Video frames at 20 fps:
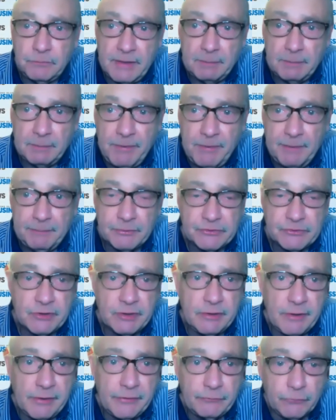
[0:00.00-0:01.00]
get papers in
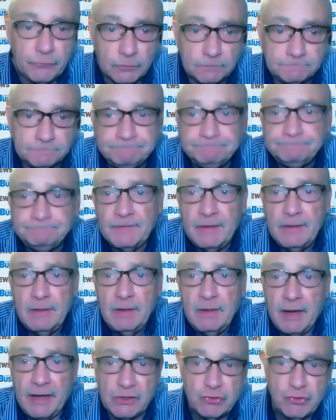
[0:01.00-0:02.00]
another room,
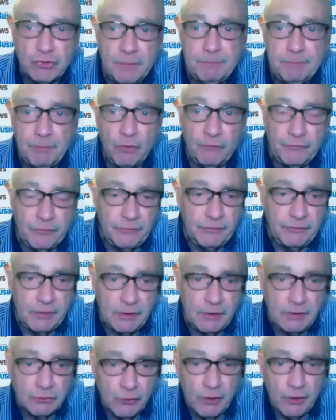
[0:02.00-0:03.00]
I trip over
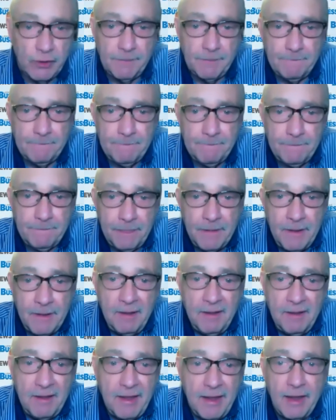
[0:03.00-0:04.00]
the toy
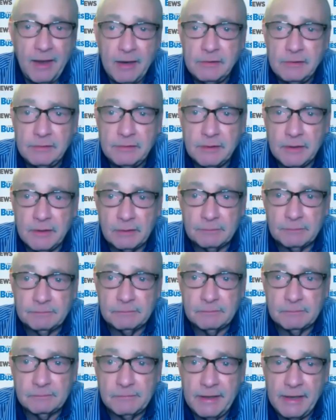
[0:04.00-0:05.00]
and
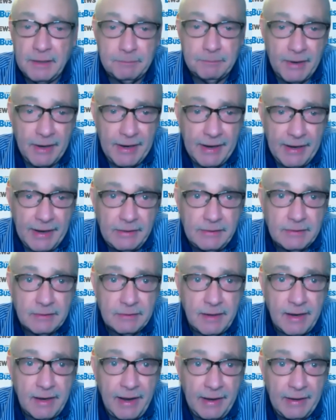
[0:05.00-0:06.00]
hit my head
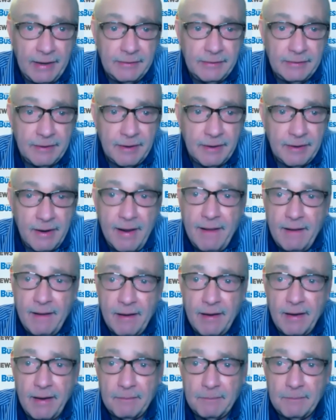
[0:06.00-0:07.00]
and
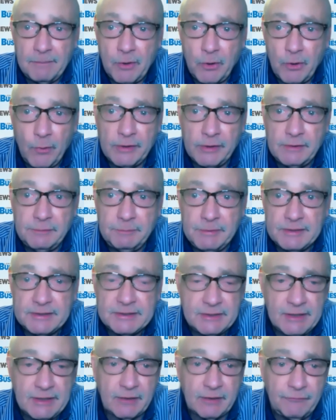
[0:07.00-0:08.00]
am going to be
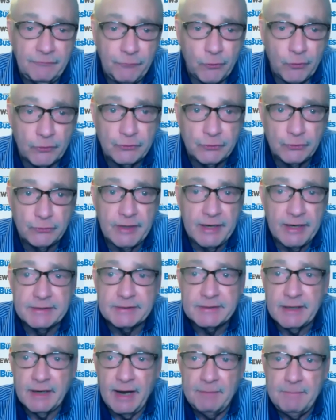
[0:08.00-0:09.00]
sick for 2
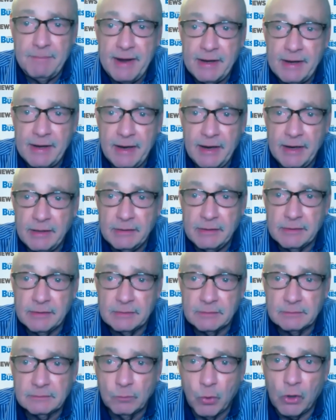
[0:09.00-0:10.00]
days. Can I make
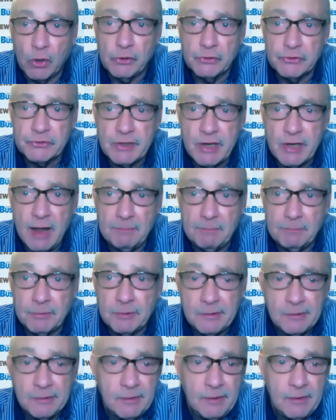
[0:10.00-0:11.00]
a workers' comp